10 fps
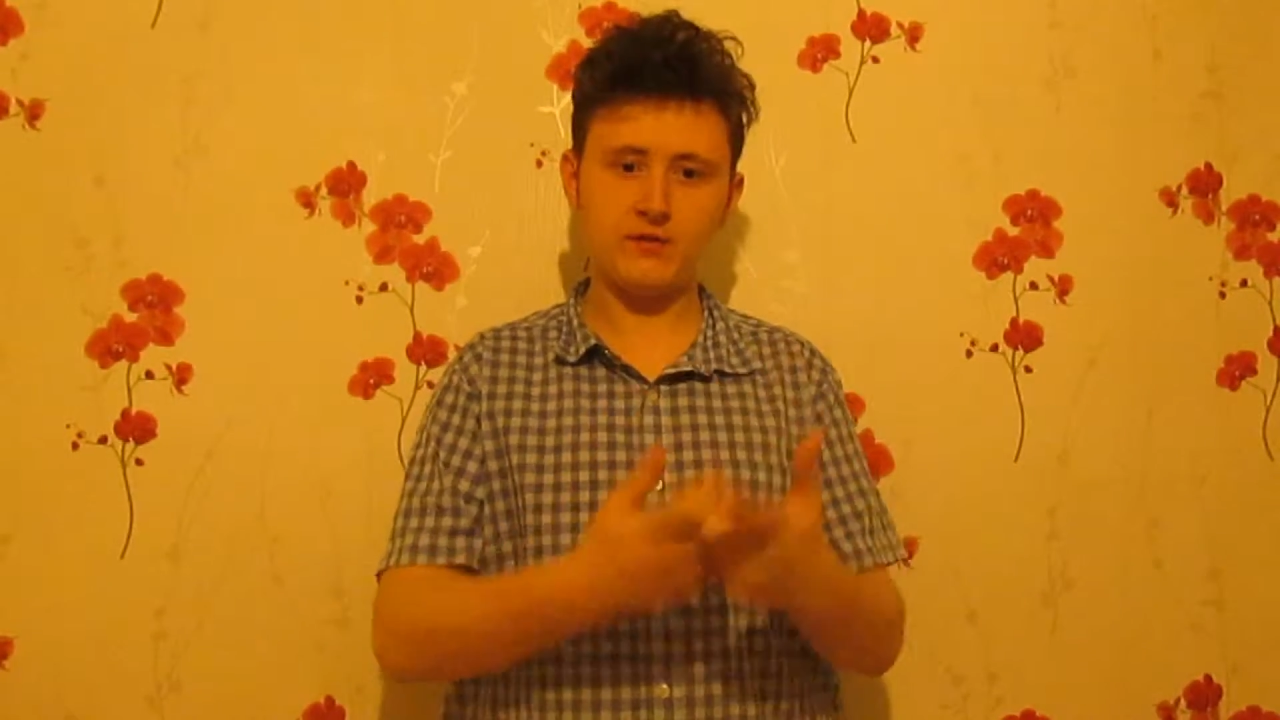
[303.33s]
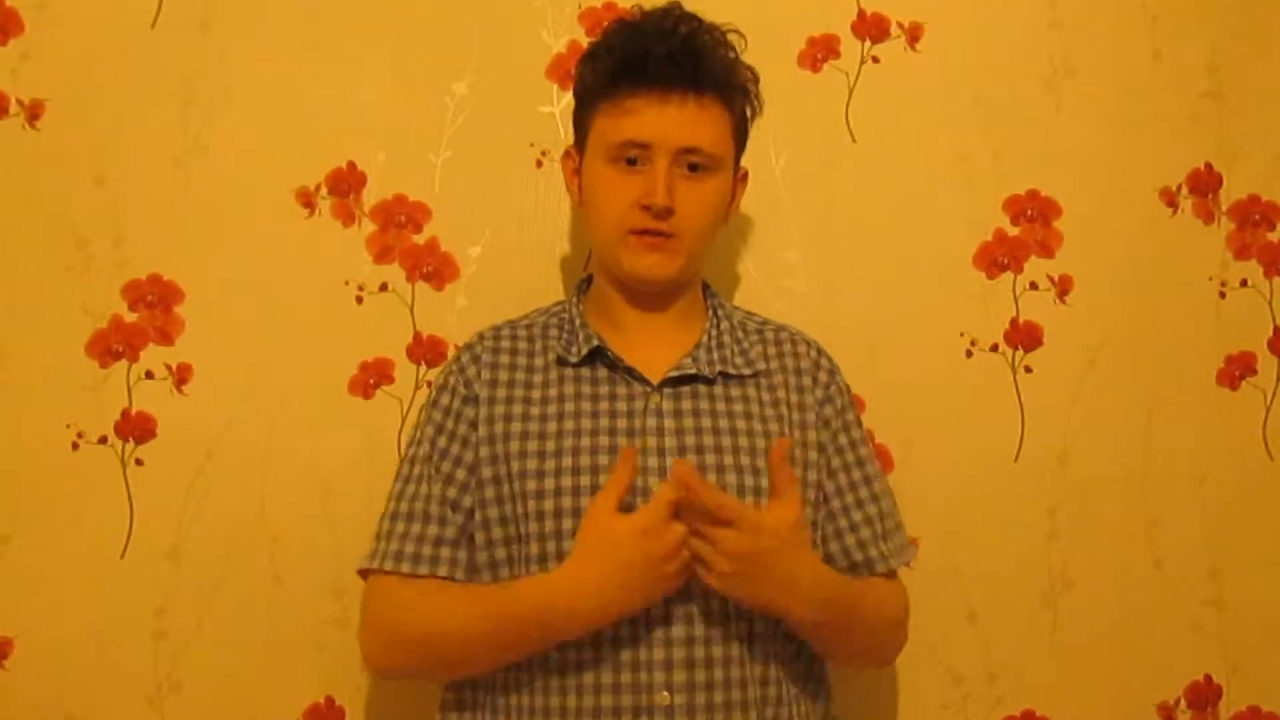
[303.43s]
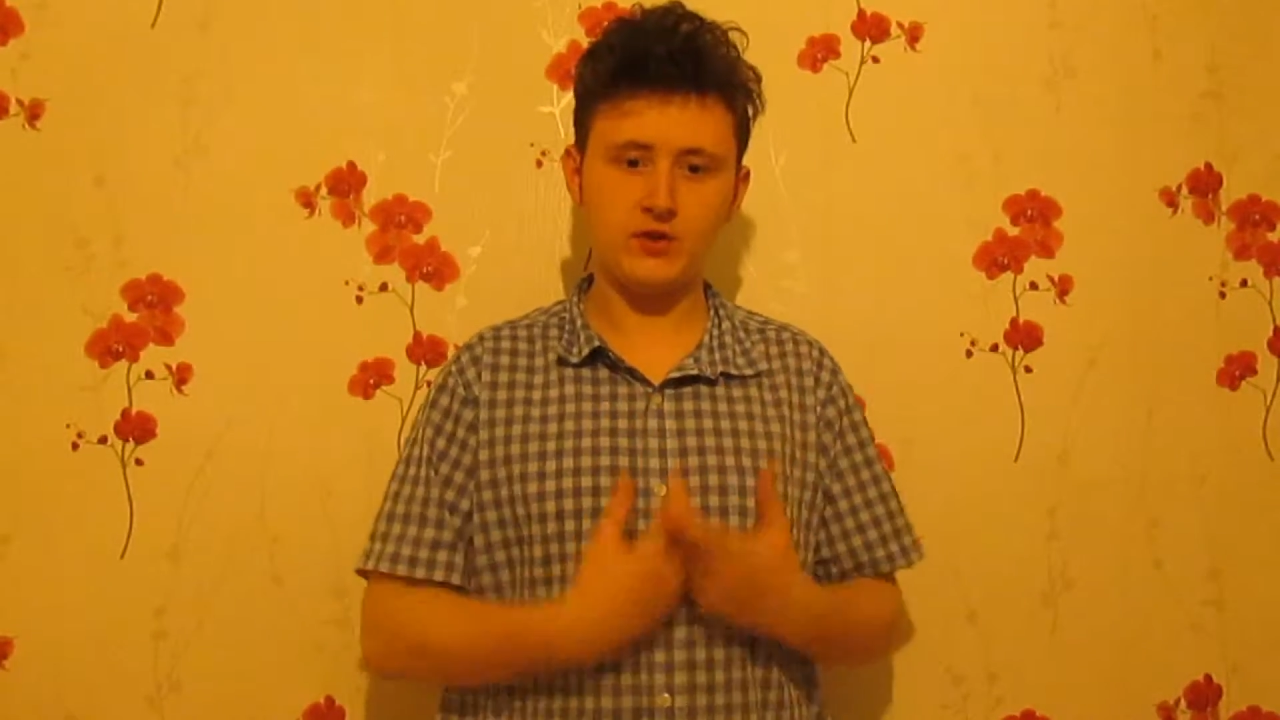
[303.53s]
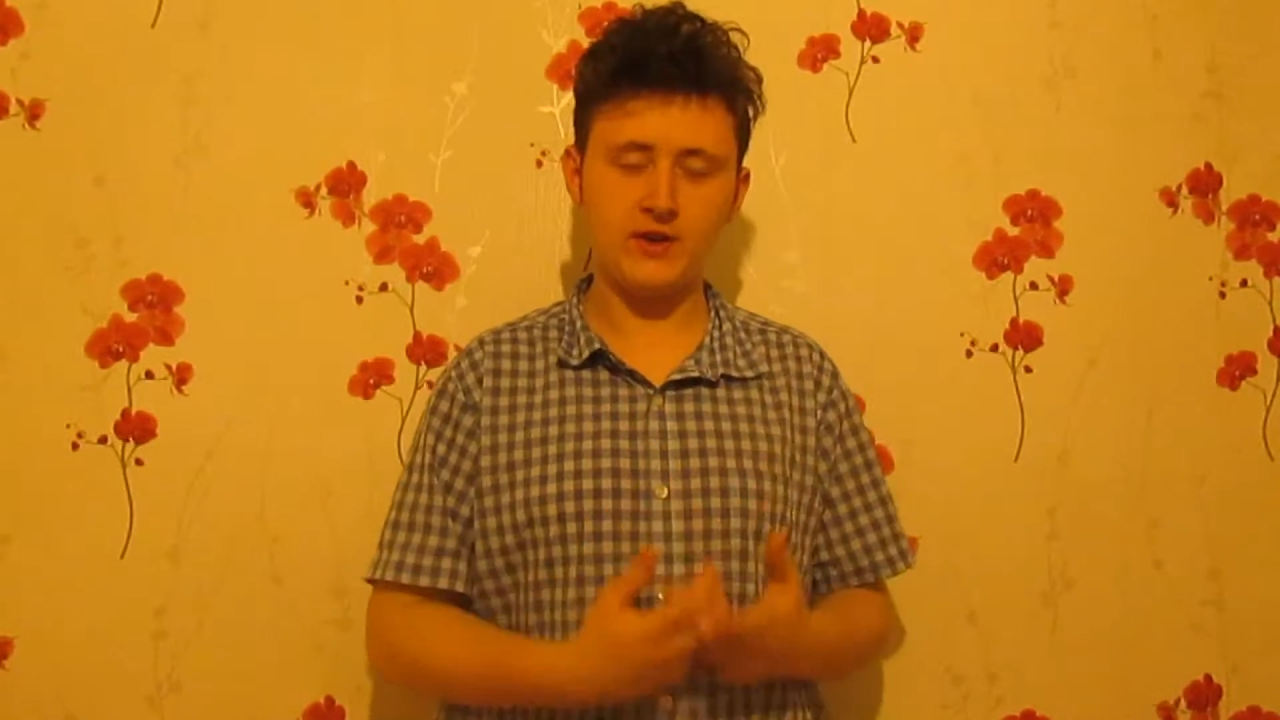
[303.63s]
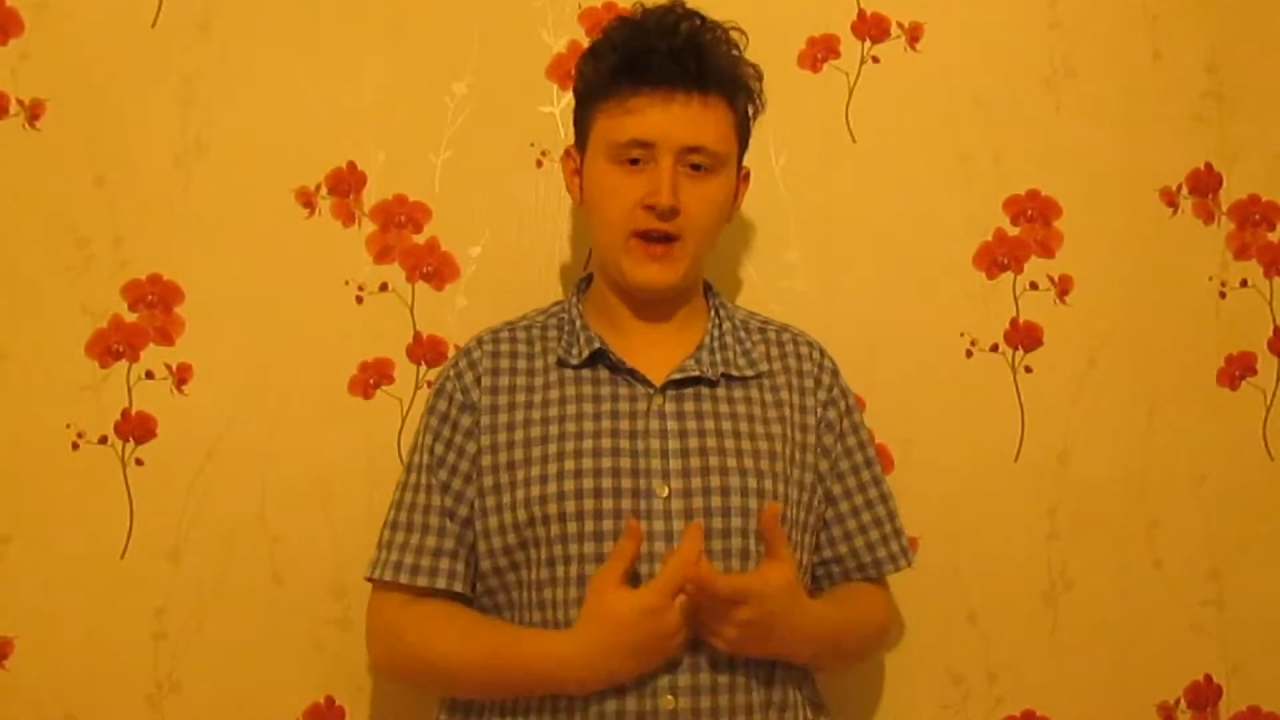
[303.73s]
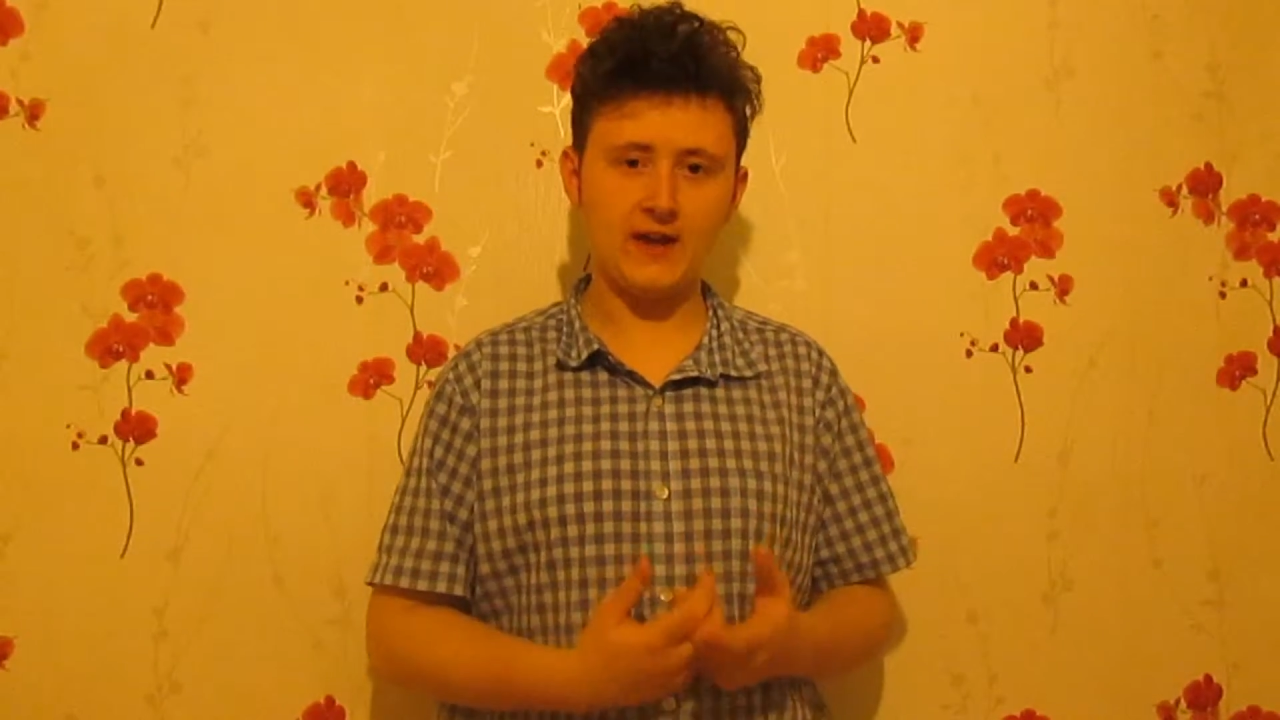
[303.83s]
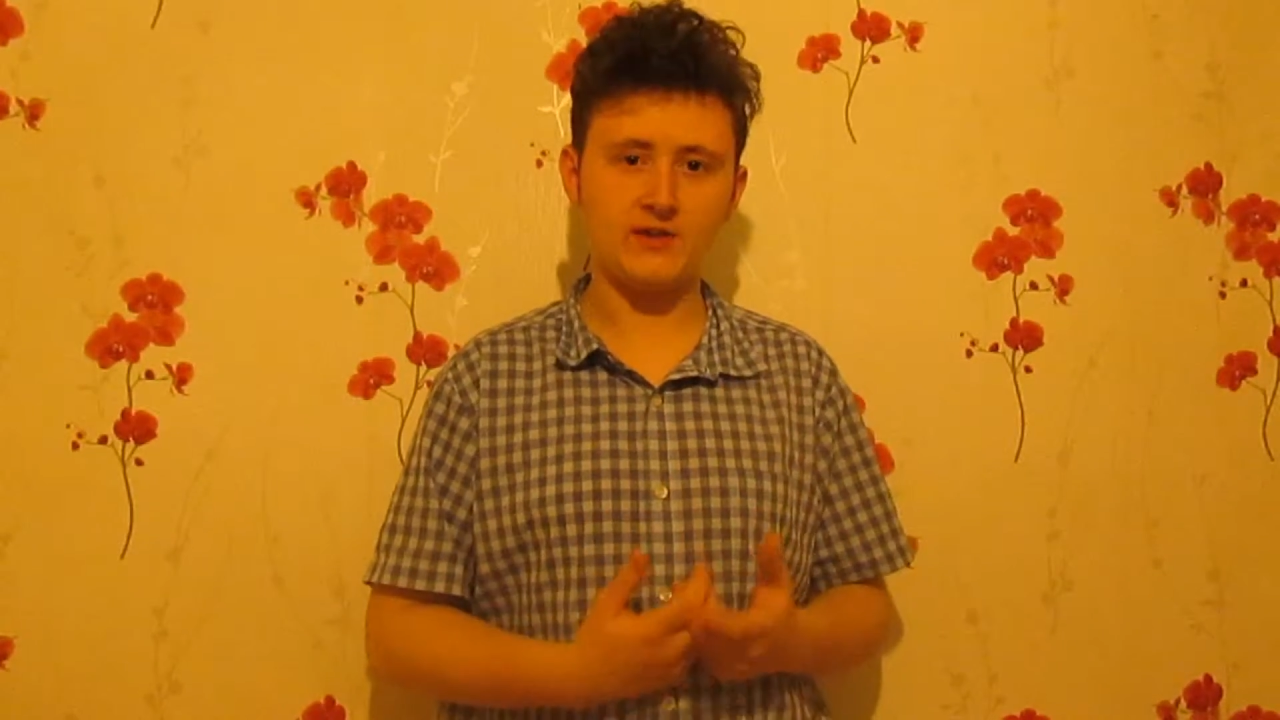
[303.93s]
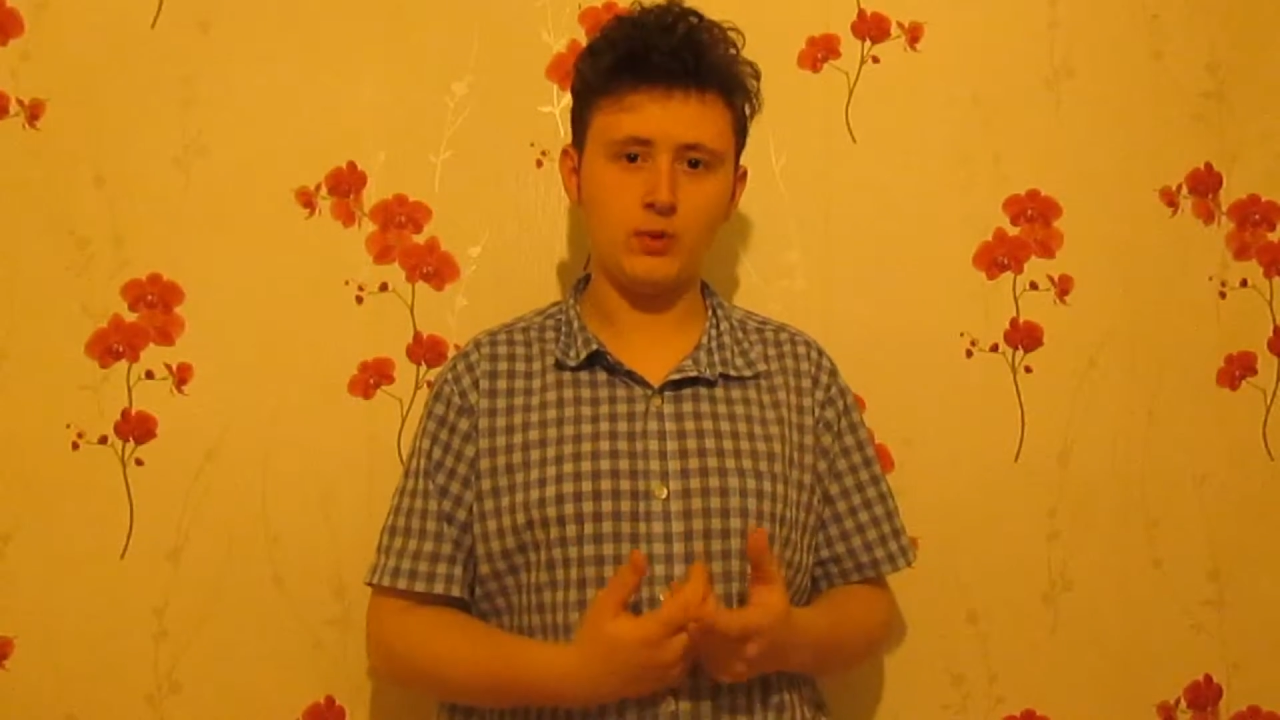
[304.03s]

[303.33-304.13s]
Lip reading: I've done the next